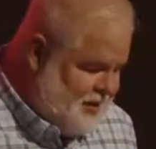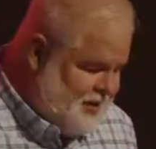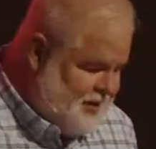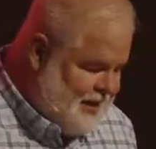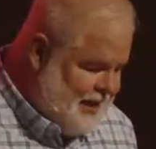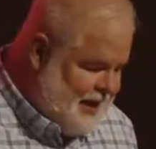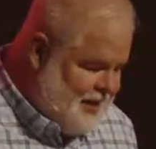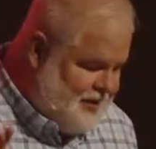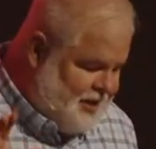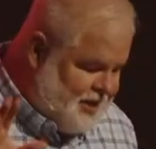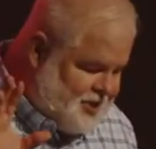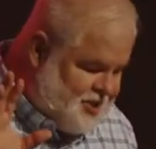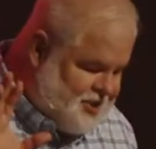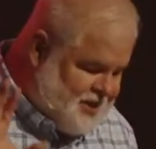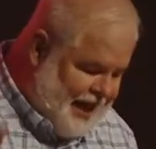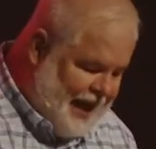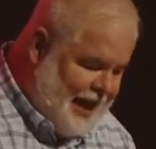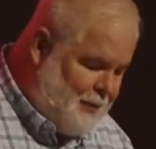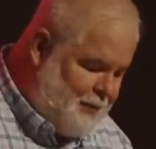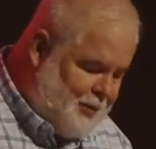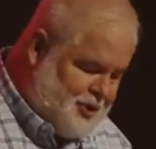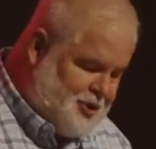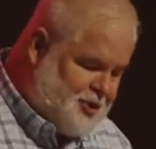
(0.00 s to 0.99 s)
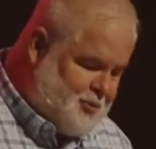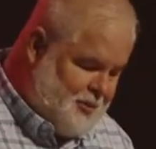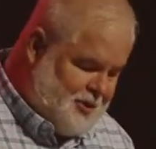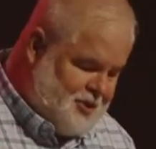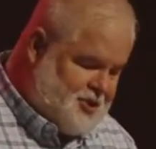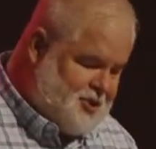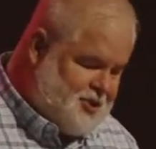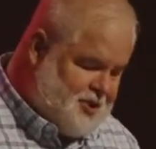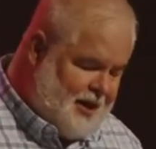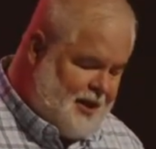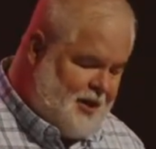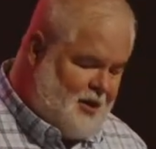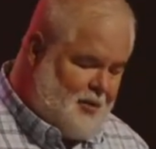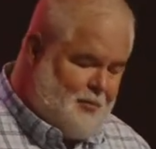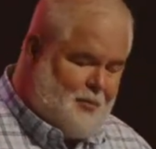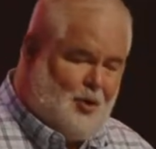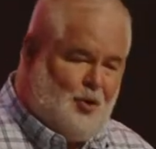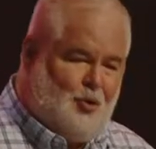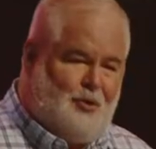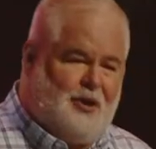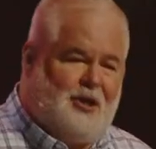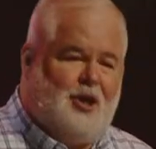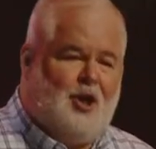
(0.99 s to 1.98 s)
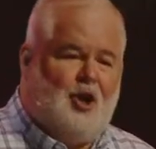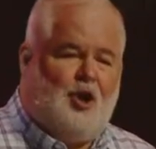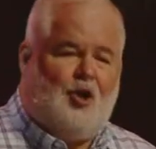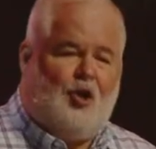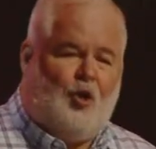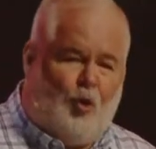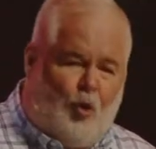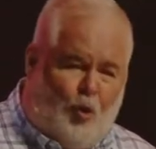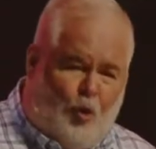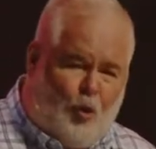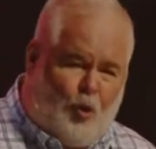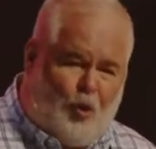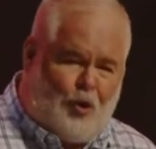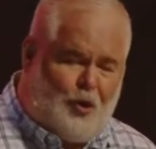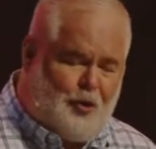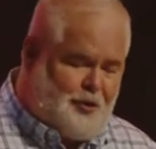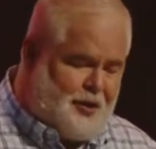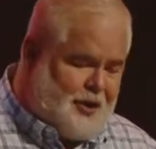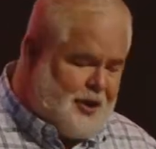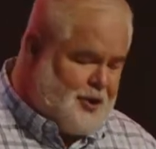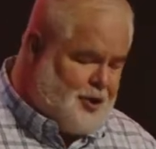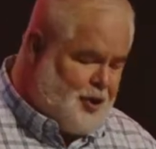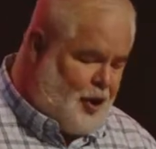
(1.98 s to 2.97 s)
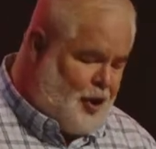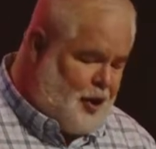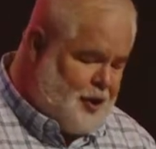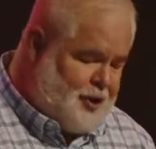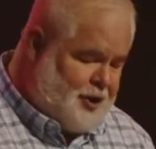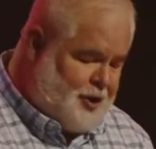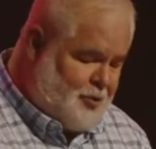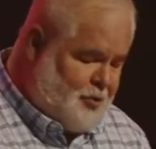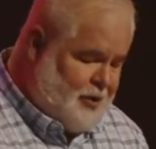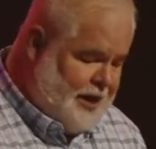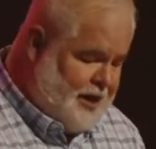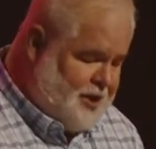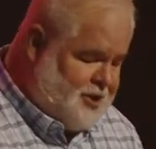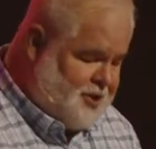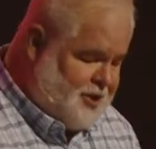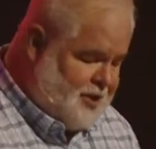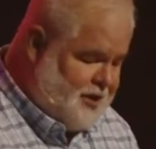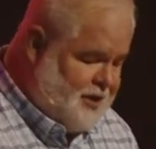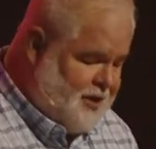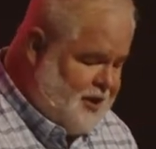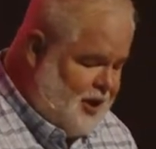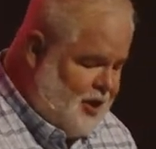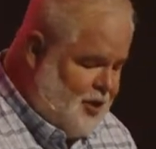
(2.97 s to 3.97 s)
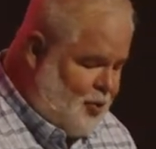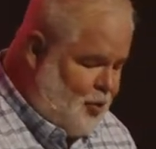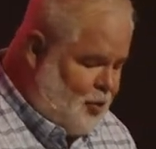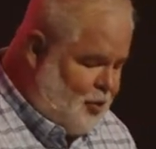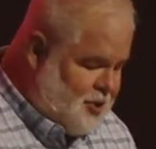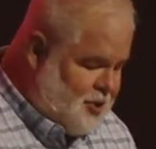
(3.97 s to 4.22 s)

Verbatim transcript: and the establishment ceremony or the inauguration or